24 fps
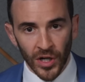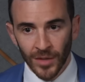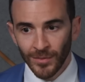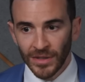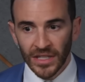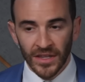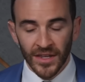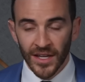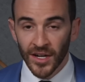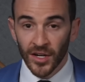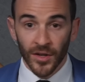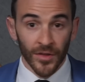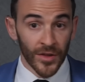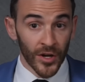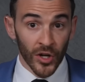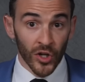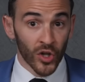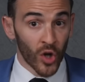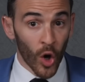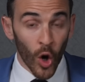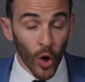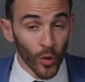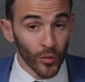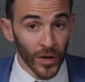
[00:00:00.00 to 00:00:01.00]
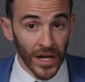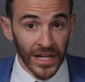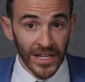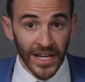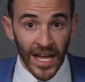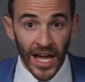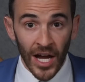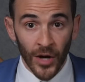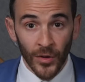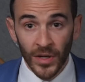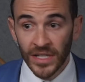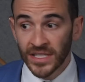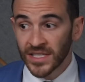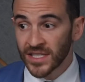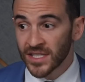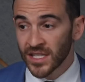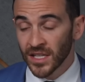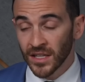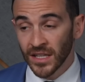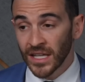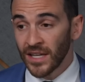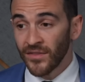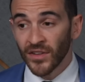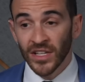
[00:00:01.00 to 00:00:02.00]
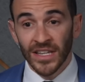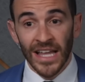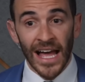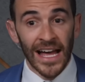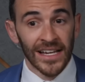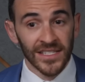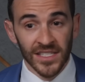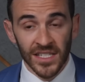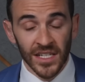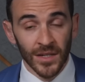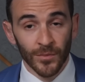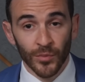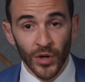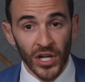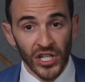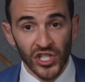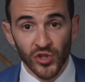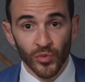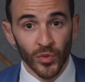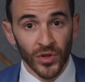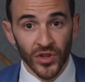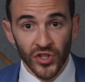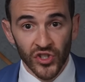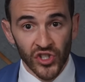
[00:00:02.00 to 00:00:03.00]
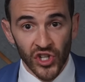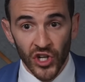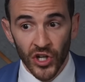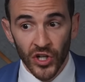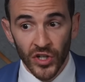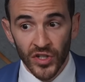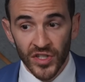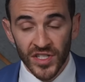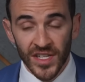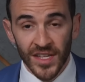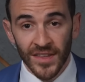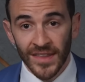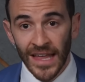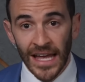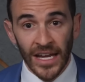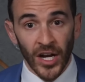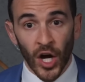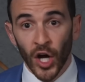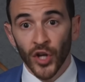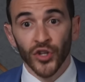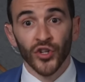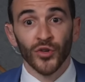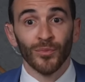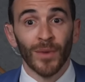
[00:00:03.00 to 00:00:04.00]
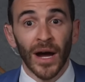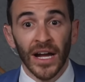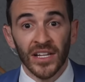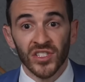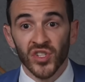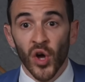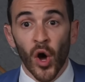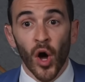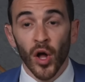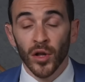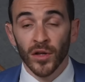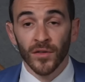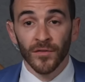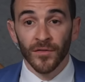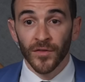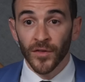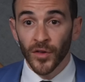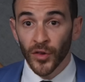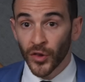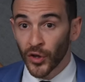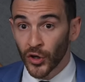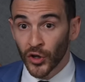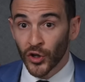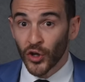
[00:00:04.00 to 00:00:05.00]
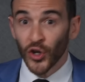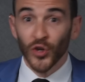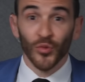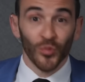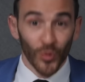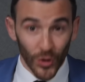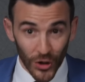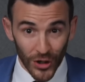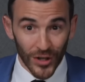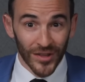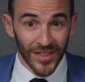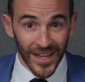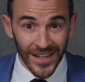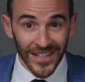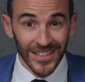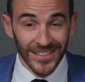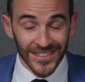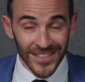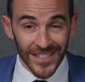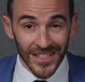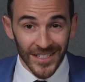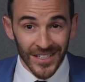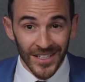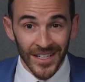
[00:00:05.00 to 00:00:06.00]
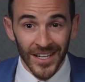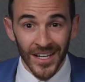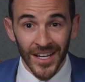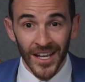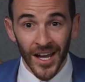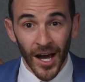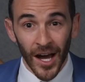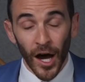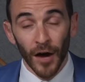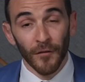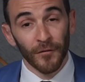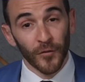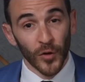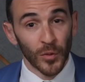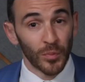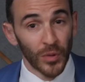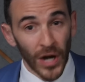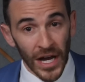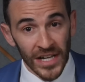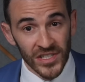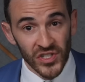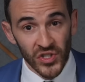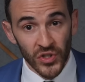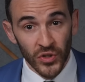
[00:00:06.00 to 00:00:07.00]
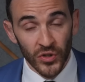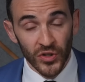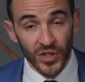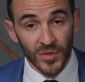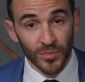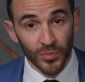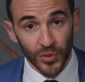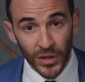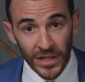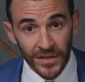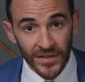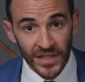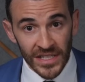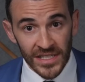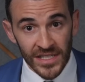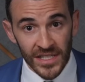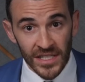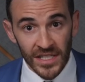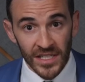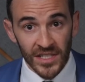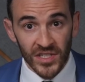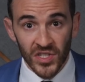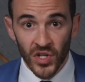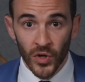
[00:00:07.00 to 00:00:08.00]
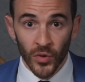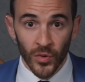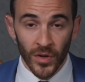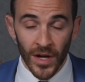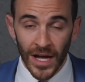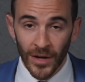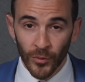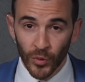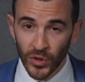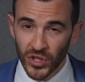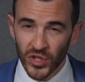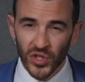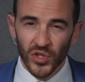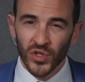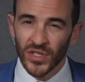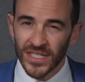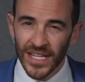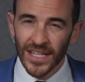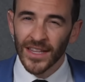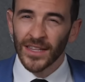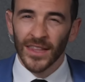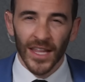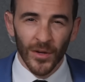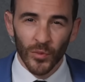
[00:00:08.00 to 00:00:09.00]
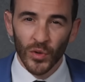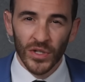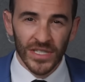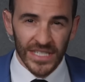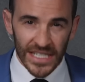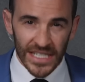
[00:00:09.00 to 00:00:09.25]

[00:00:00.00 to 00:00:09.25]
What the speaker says: I mean, their goal right now is to leave a lasting impression with the jurors that undermines all of the good work that he did for prosecutors previously. So would you say that they were